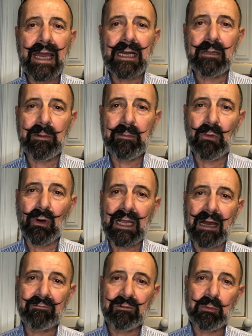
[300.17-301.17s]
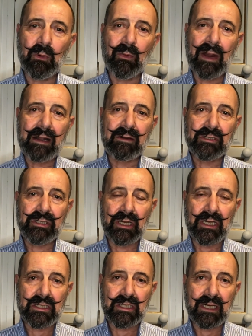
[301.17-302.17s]
a little bit more comfortable wearing
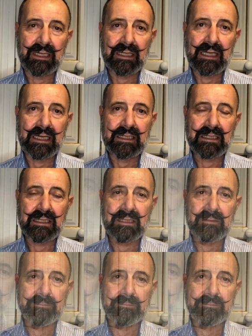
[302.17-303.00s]
shirts like this.